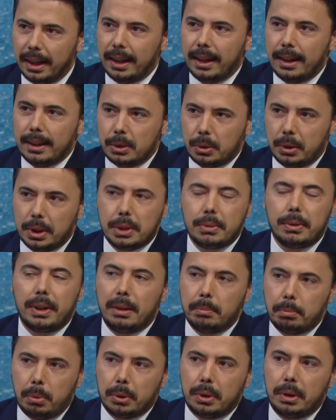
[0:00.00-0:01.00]
So it's very
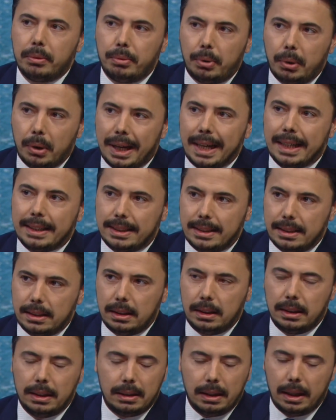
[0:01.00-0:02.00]
important for us,
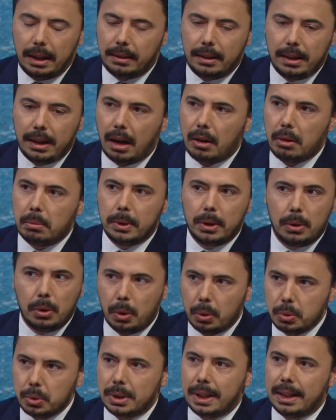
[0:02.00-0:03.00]
and the government
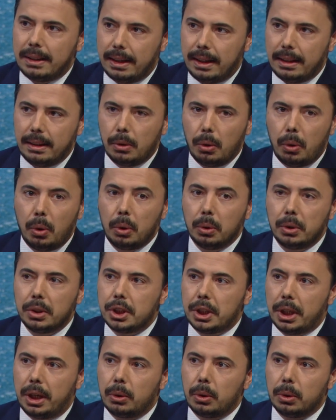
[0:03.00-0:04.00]
knows that, and all the
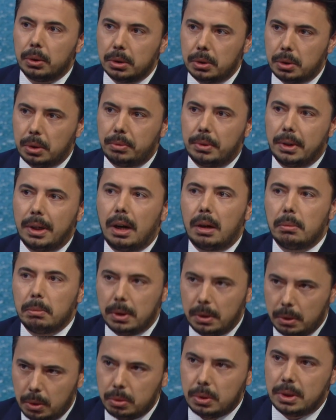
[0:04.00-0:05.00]
shareholders of the government
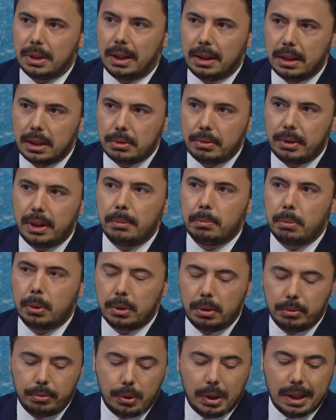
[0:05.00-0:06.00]
knows that. It's very
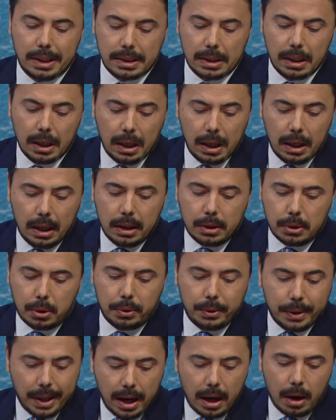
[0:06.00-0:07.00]
important for us. So
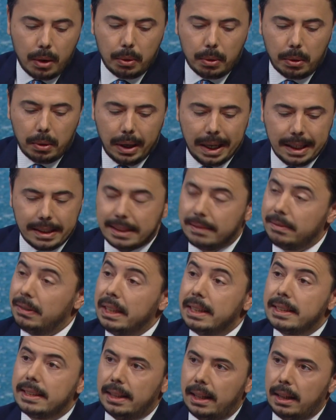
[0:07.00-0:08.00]
now, as we
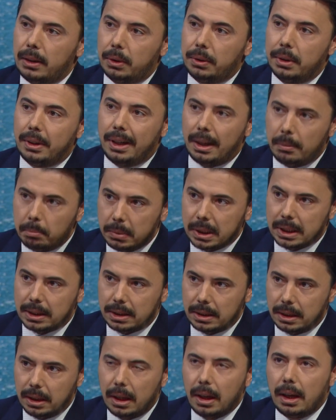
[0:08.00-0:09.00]
see on the numbers,
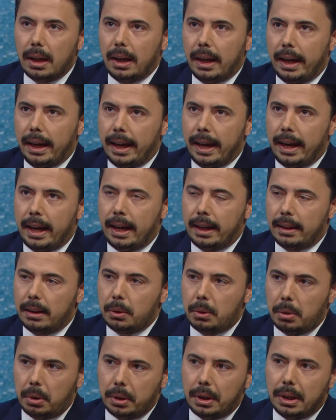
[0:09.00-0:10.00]
the
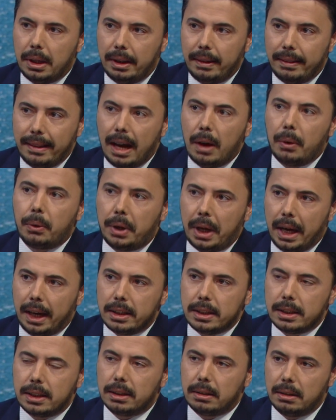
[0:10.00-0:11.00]
Turkey now
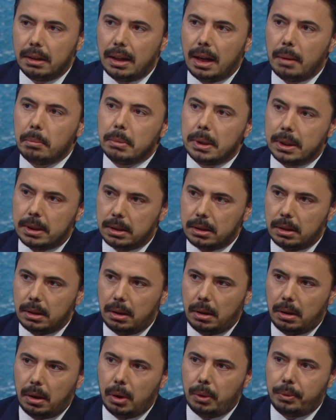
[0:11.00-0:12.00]
catch the numbers
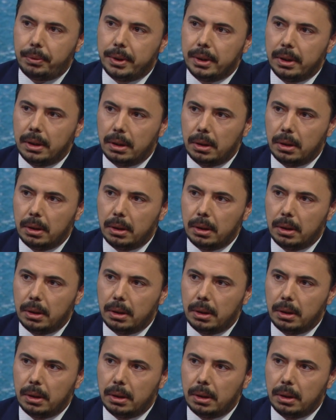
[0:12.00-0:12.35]
of the